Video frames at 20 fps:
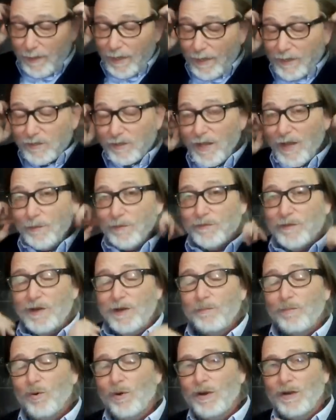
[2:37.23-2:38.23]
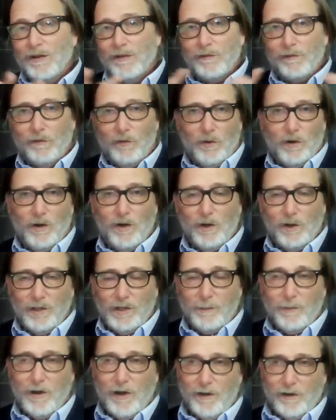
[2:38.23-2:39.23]
So that was very important for early
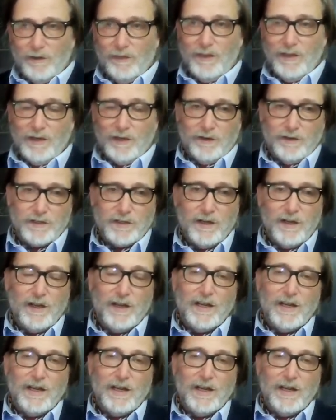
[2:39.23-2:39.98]
modern thinkers